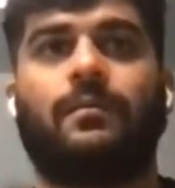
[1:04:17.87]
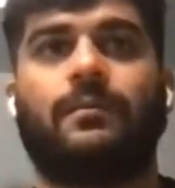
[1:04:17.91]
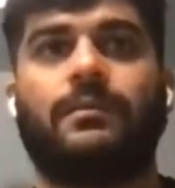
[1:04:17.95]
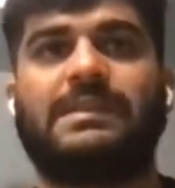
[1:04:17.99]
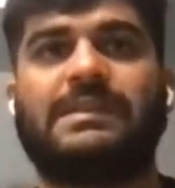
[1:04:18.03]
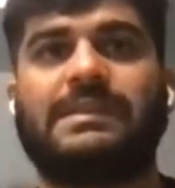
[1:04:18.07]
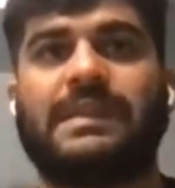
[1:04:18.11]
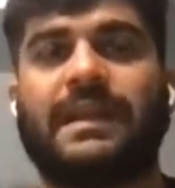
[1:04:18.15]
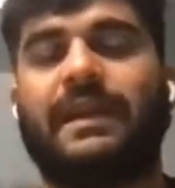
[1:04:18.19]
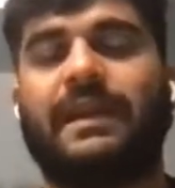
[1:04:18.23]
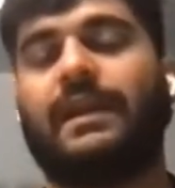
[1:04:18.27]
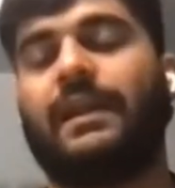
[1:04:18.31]

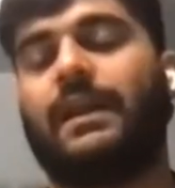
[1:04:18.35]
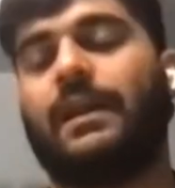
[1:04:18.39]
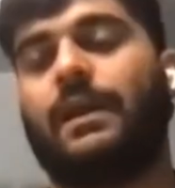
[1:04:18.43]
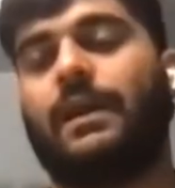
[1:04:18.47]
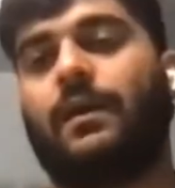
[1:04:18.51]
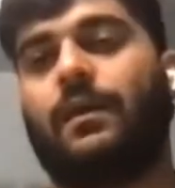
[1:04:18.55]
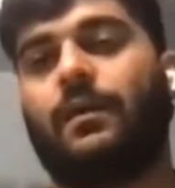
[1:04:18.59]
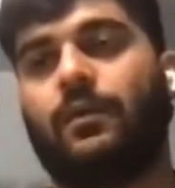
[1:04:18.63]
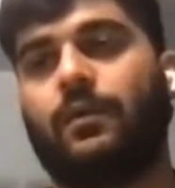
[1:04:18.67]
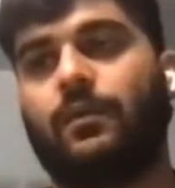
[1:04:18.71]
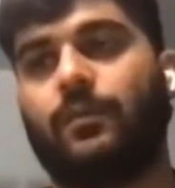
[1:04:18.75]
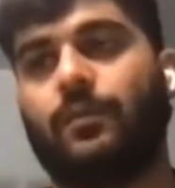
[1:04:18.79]
sending
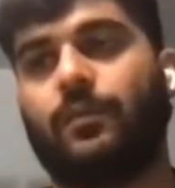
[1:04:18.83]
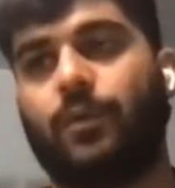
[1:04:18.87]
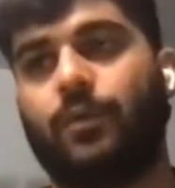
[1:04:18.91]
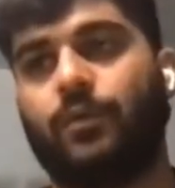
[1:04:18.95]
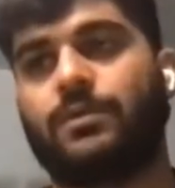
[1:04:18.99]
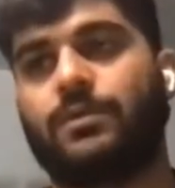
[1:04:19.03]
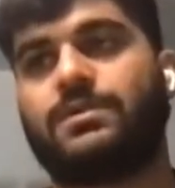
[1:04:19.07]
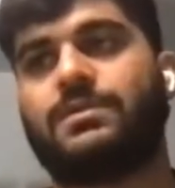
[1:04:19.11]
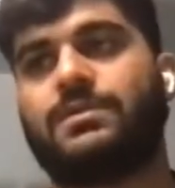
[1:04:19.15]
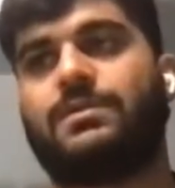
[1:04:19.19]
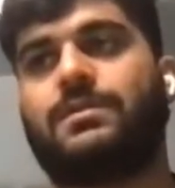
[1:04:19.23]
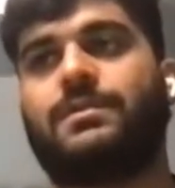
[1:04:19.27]
out
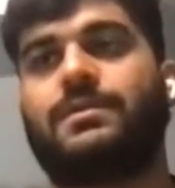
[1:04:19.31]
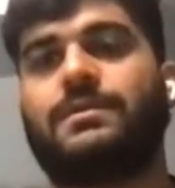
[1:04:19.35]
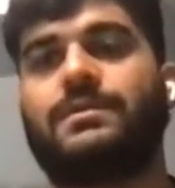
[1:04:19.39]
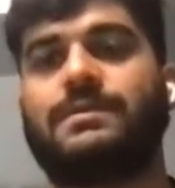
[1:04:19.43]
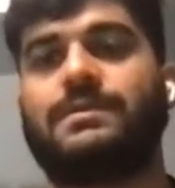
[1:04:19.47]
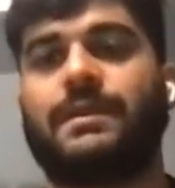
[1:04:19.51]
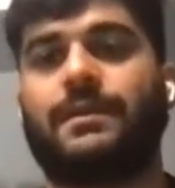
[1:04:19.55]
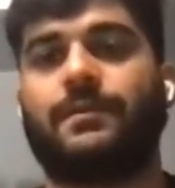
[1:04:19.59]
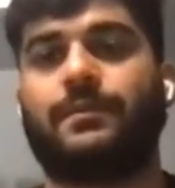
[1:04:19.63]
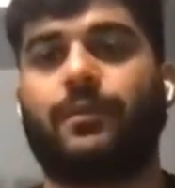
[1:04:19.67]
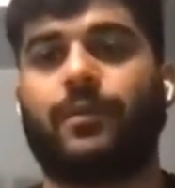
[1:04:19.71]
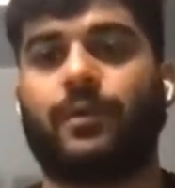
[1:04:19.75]

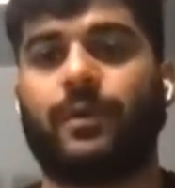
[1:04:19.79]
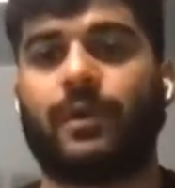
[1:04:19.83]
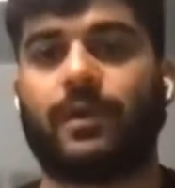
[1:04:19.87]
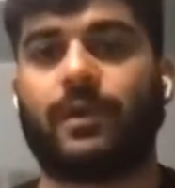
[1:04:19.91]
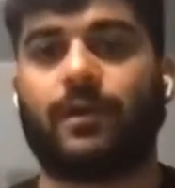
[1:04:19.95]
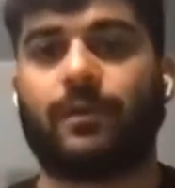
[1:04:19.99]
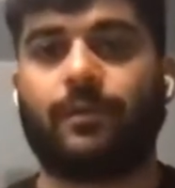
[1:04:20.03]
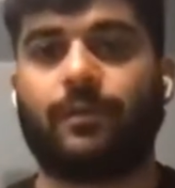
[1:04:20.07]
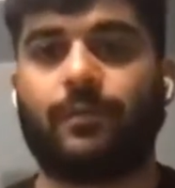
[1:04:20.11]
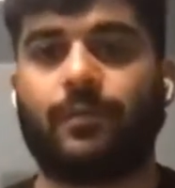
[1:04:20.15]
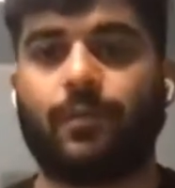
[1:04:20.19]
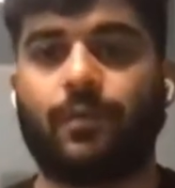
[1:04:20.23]
posters and putting
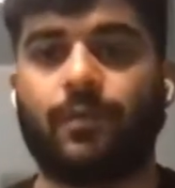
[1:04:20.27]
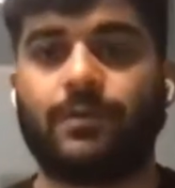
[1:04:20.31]
out